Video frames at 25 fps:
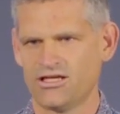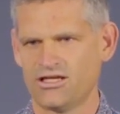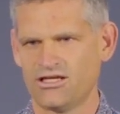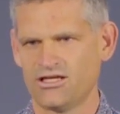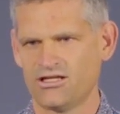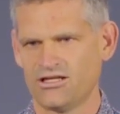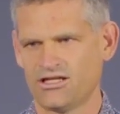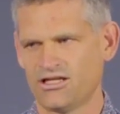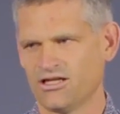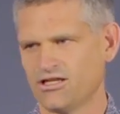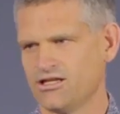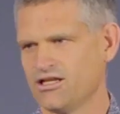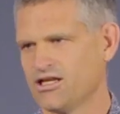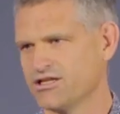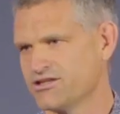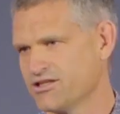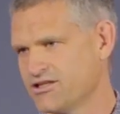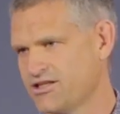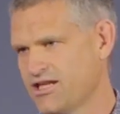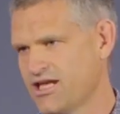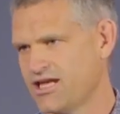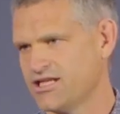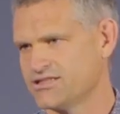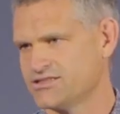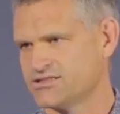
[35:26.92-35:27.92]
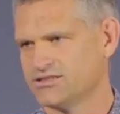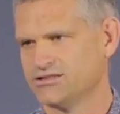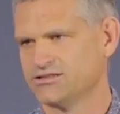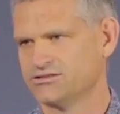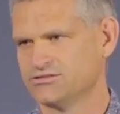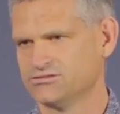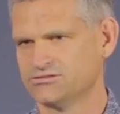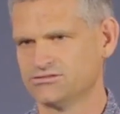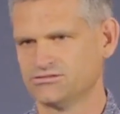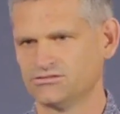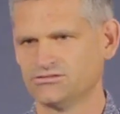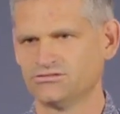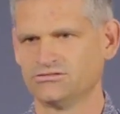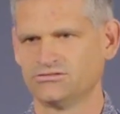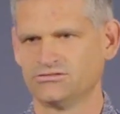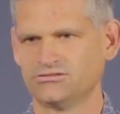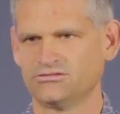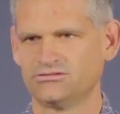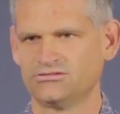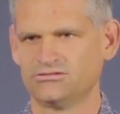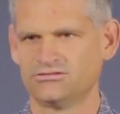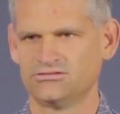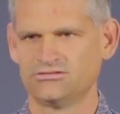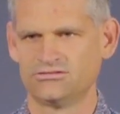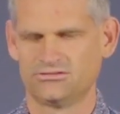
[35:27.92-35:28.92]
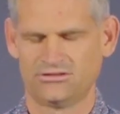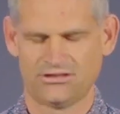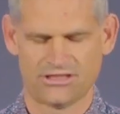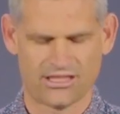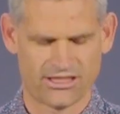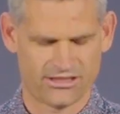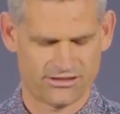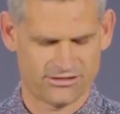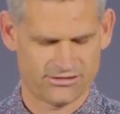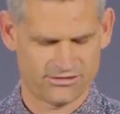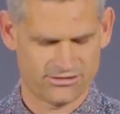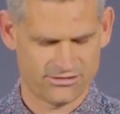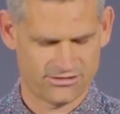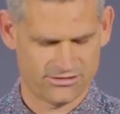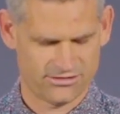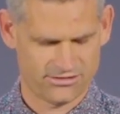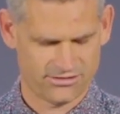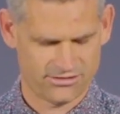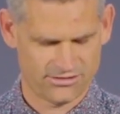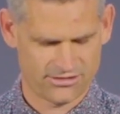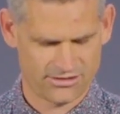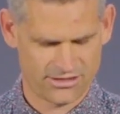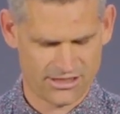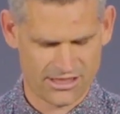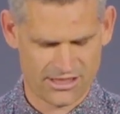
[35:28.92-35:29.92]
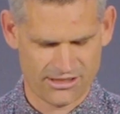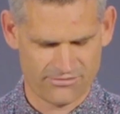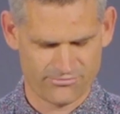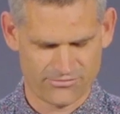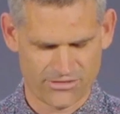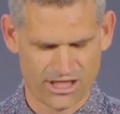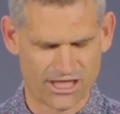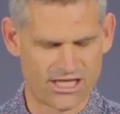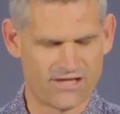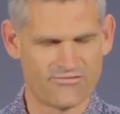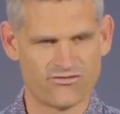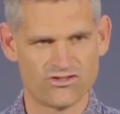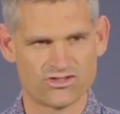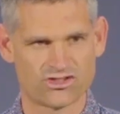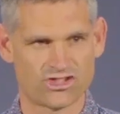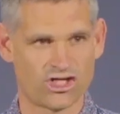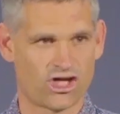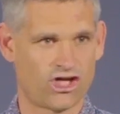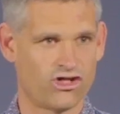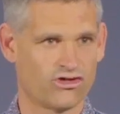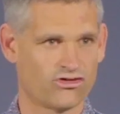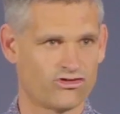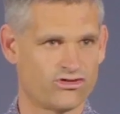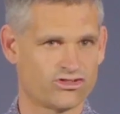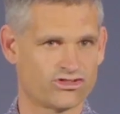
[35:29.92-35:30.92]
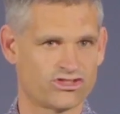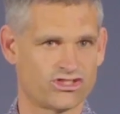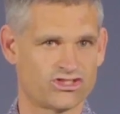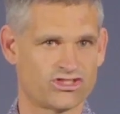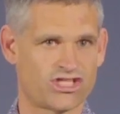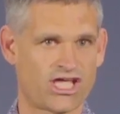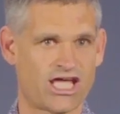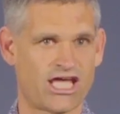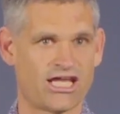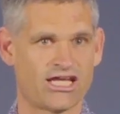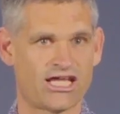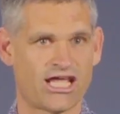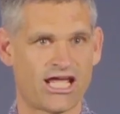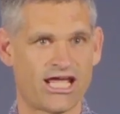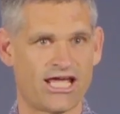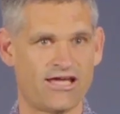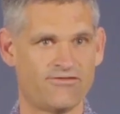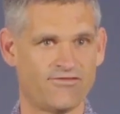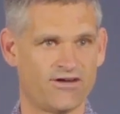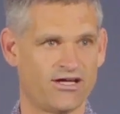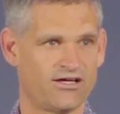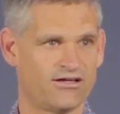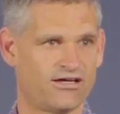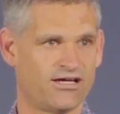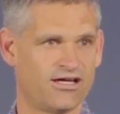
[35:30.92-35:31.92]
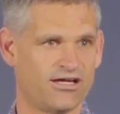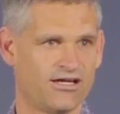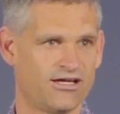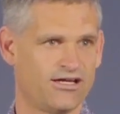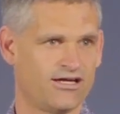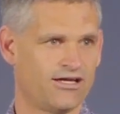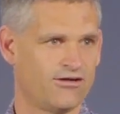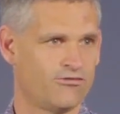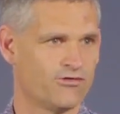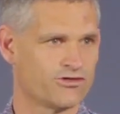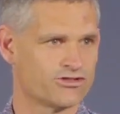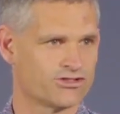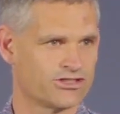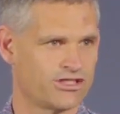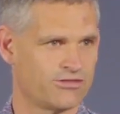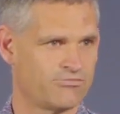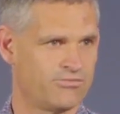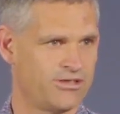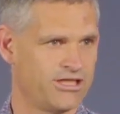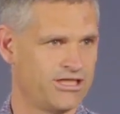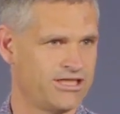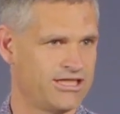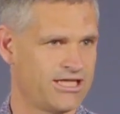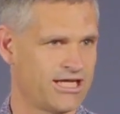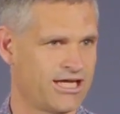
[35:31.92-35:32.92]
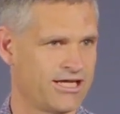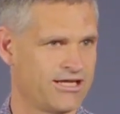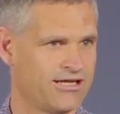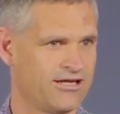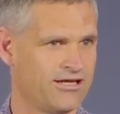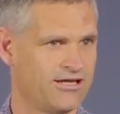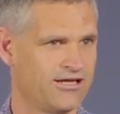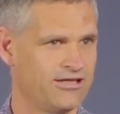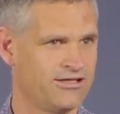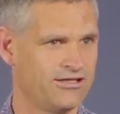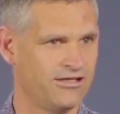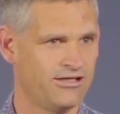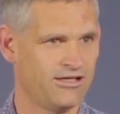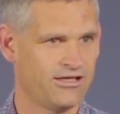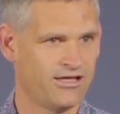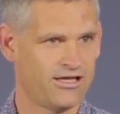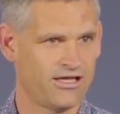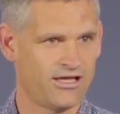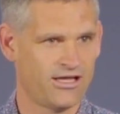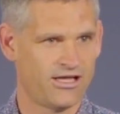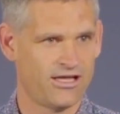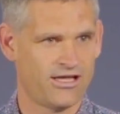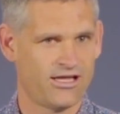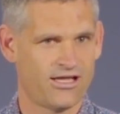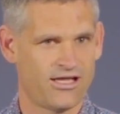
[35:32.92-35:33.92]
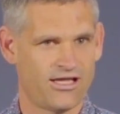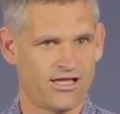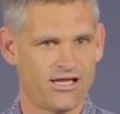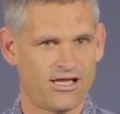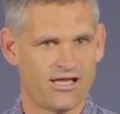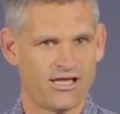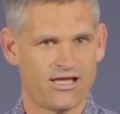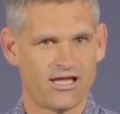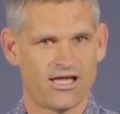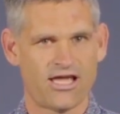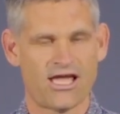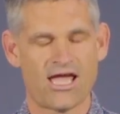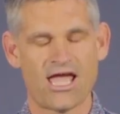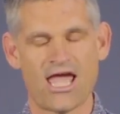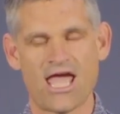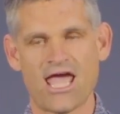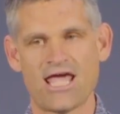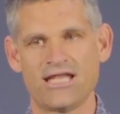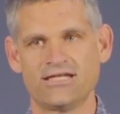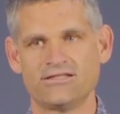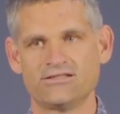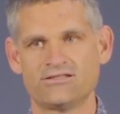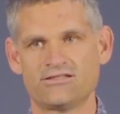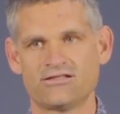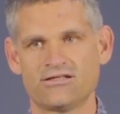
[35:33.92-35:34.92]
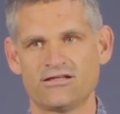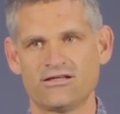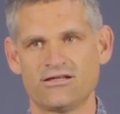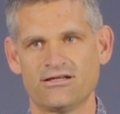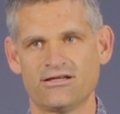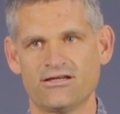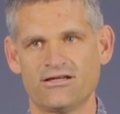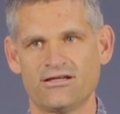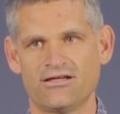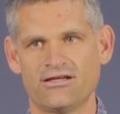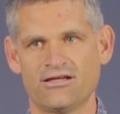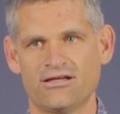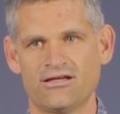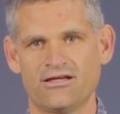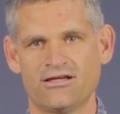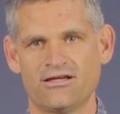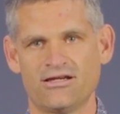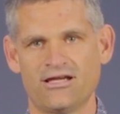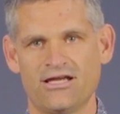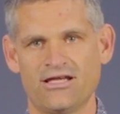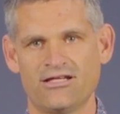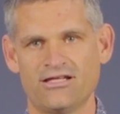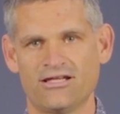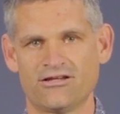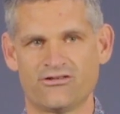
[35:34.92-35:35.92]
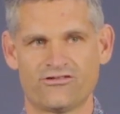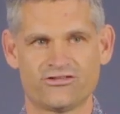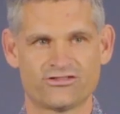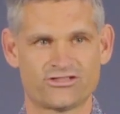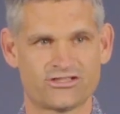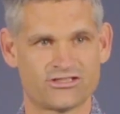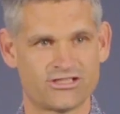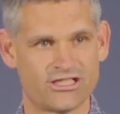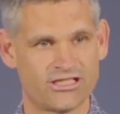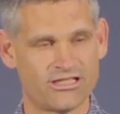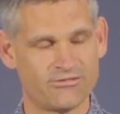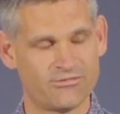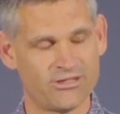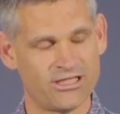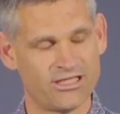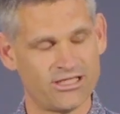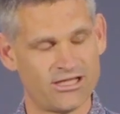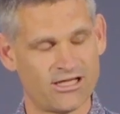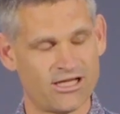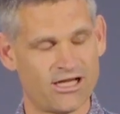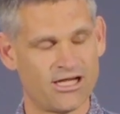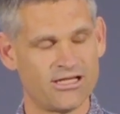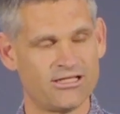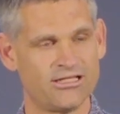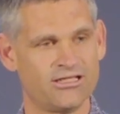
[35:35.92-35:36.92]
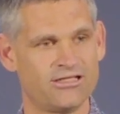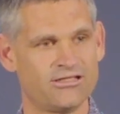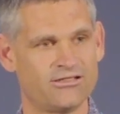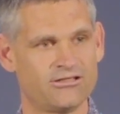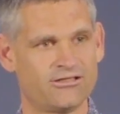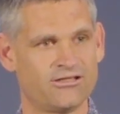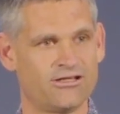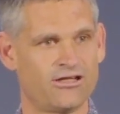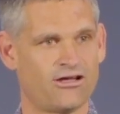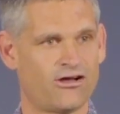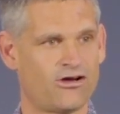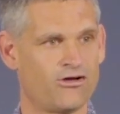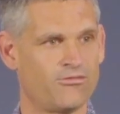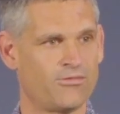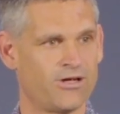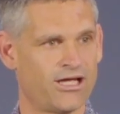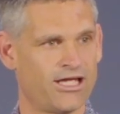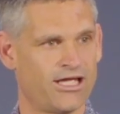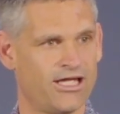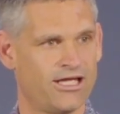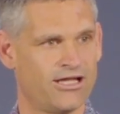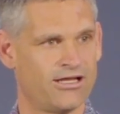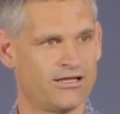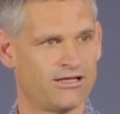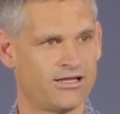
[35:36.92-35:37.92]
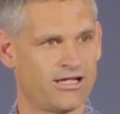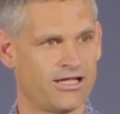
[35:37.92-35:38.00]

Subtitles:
Like the dancing. I never used to hold Krista's hand ever. I wasn't a PDA guy. And then Krista said to me, I need you to hold my hand.